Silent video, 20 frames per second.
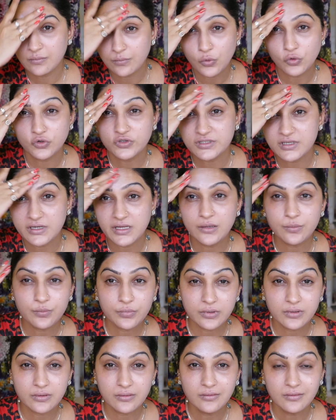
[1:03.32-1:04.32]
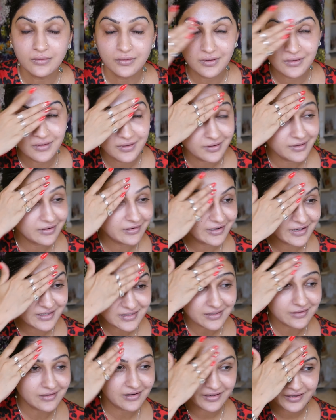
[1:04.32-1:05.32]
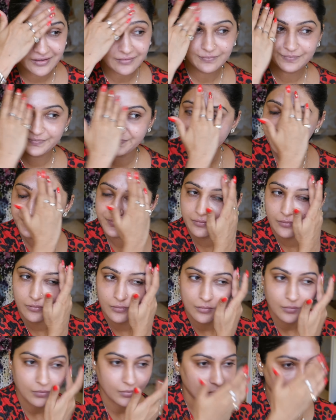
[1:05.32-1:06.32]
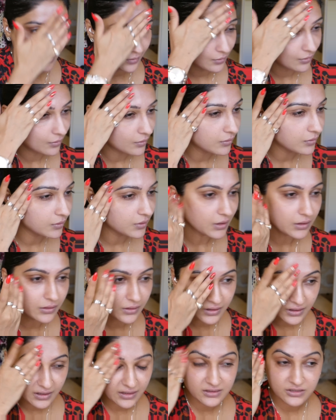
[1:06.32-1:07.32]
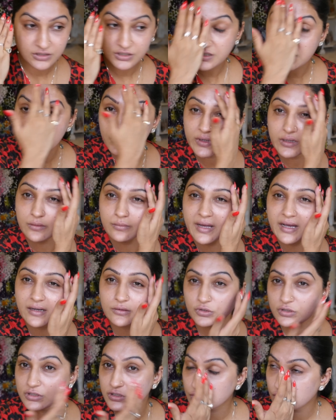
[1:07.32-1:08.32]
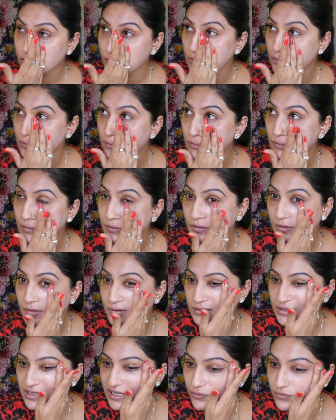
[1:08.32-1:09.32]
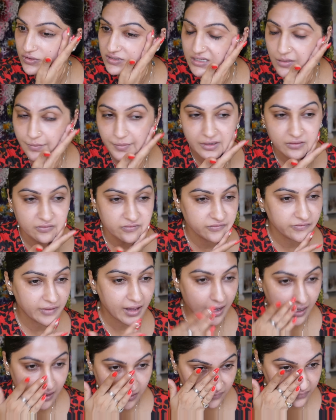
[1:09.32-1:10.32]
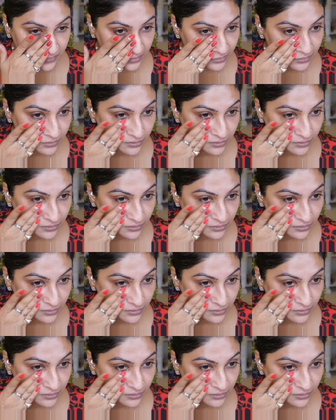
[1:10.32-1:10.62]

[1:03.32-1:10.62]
more sleep recently, and the kids just went back to school. I was up at 5.